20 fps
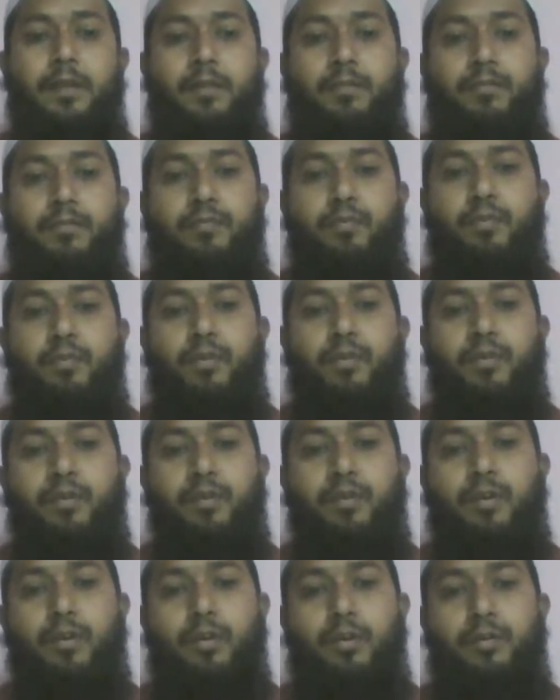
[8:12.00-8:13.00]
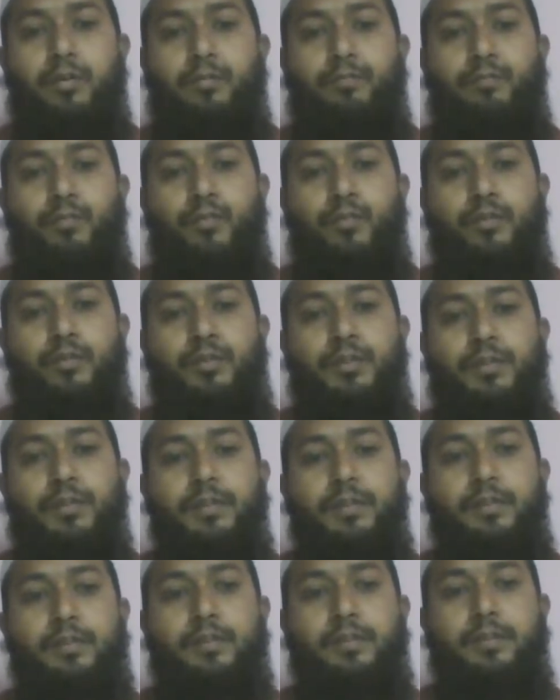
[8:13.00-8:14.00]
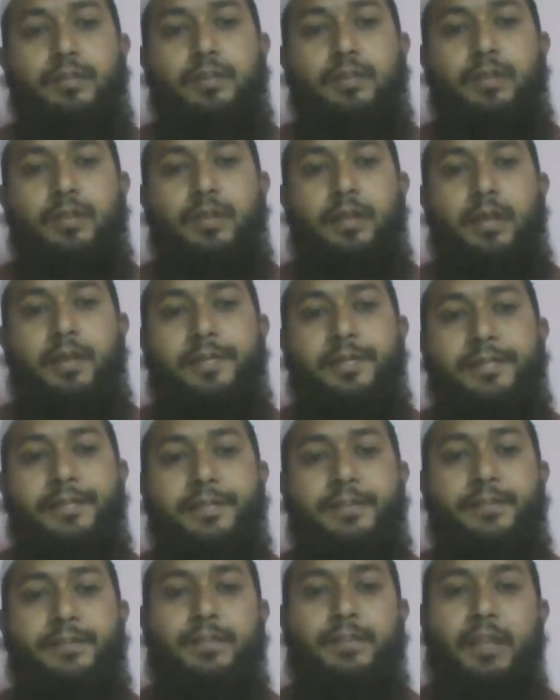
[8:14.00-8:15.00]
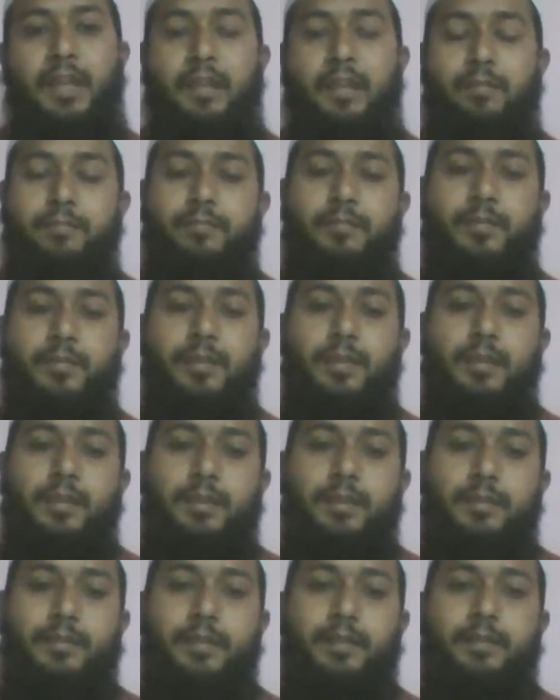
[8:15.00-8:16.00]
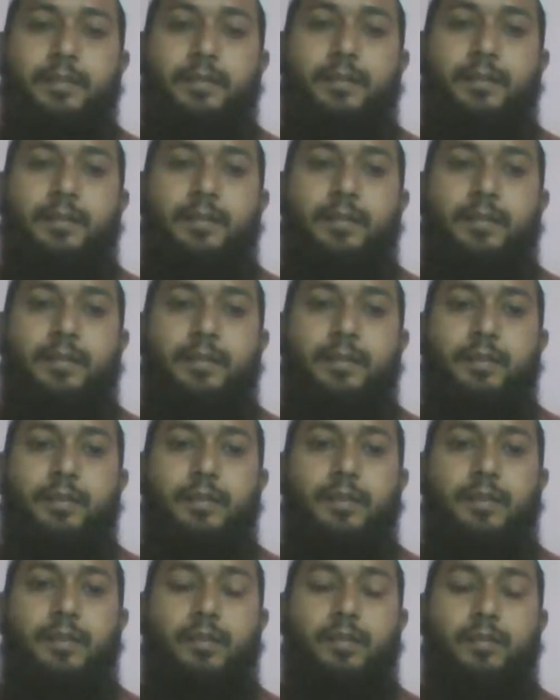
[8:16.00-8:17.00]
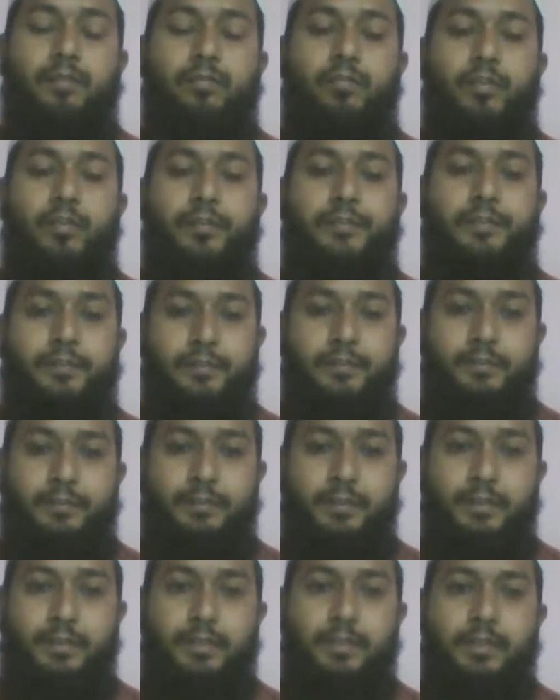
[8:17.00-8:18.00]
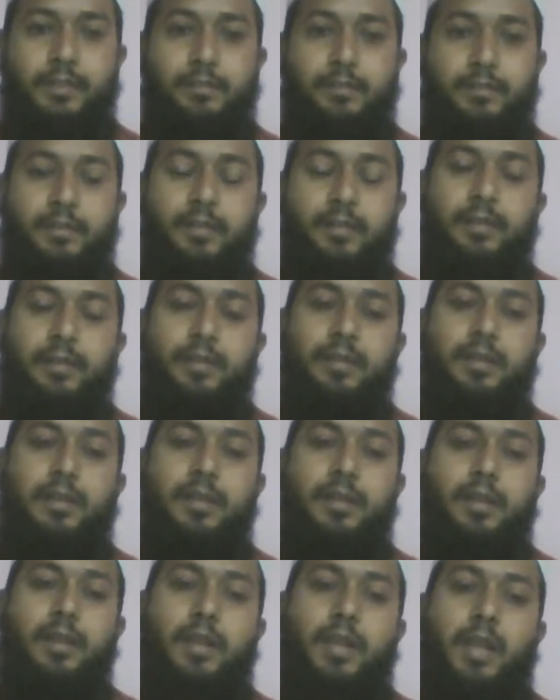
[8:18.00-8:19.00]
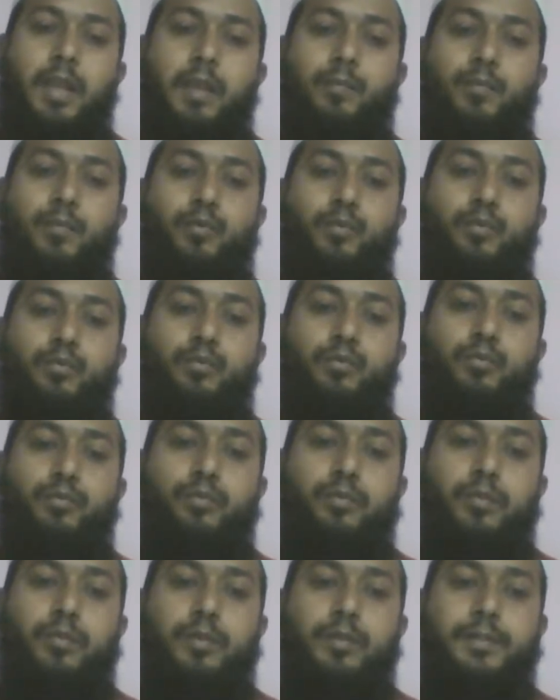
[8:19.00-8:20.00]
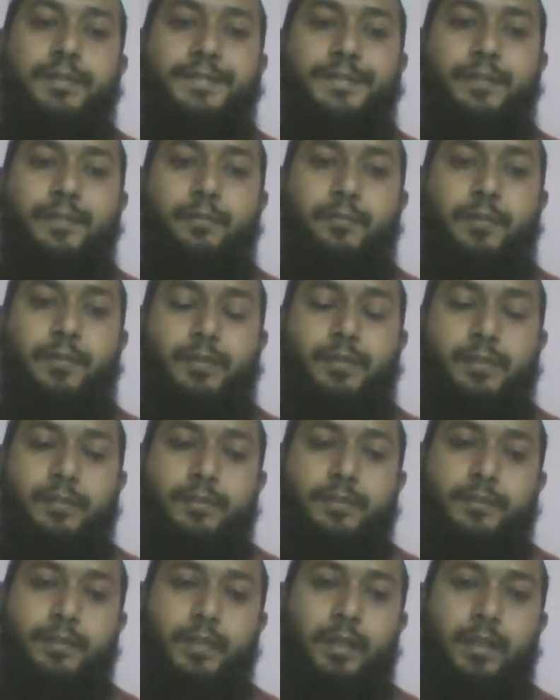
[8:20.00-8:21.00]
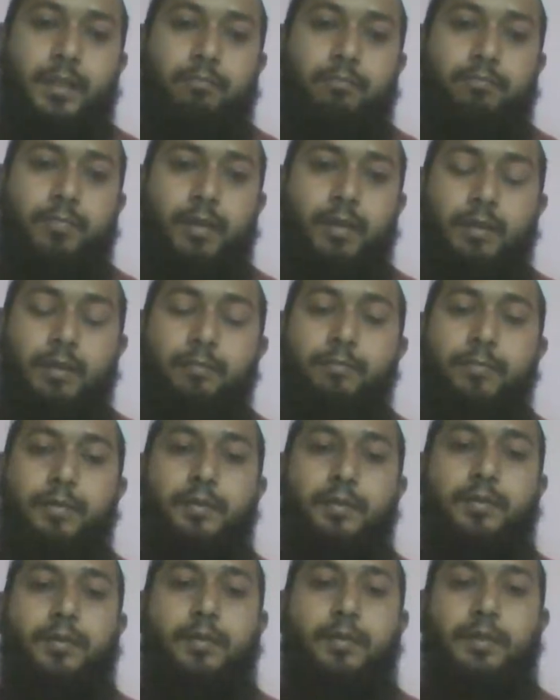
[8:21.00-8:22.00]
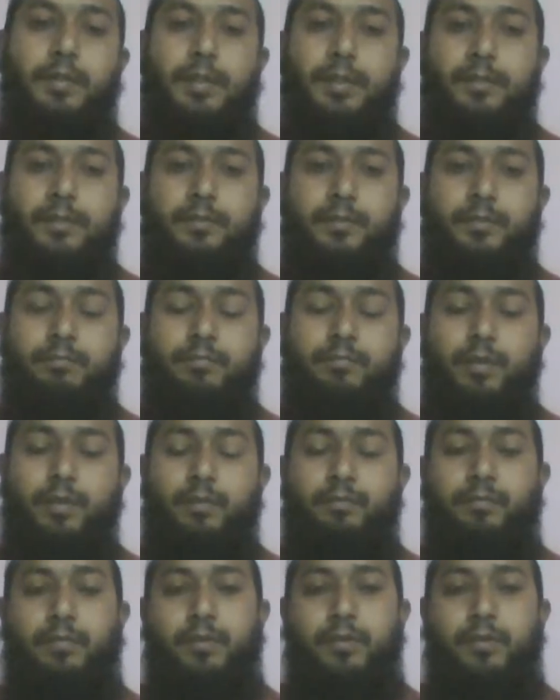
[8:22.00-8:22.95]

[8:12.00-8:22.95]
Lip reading: for more than hundreds time, then he got the result and able to discover this bulb, electric bulb.